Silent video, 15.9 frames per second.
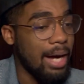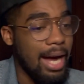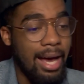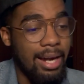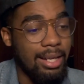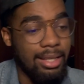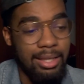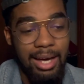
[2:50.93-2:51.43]
I
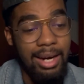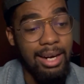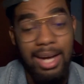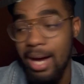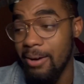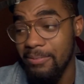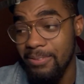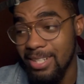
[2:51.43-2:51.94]
had a lot of
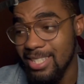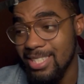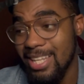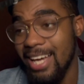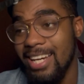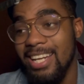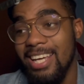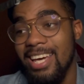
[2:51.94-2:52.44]
confidence
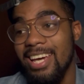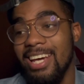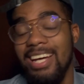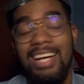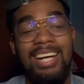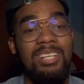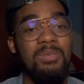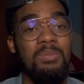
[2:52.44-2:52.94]
that day and
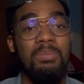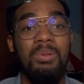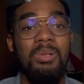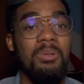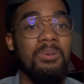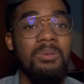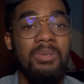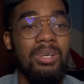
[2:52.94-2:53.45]
I just
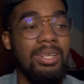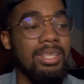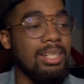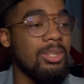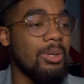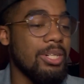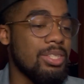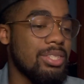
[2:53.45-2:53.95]
blew through all the
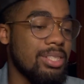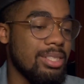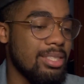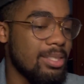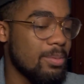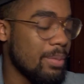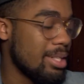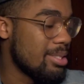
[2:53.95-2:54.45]

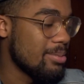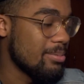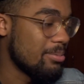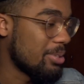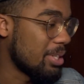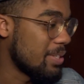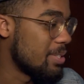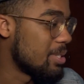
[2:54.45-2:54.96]
questions, made some
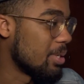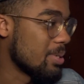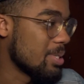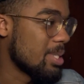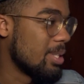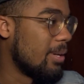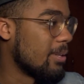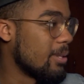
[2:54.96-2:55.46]
funny
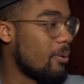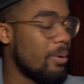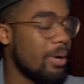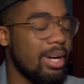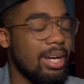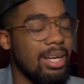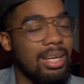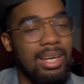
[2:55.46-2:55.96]
jokes along the
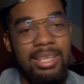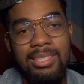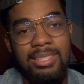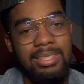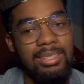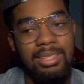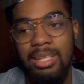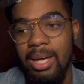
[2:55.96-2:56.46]
way,
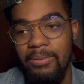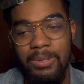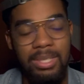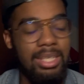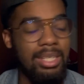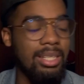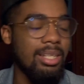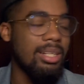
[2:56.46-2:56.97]
answered
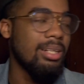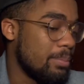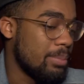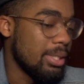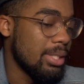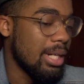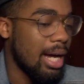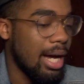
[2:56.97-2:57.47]
everything, you know,
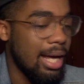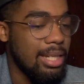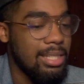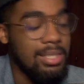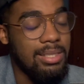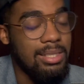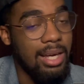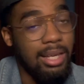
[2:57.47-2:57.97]
but I just,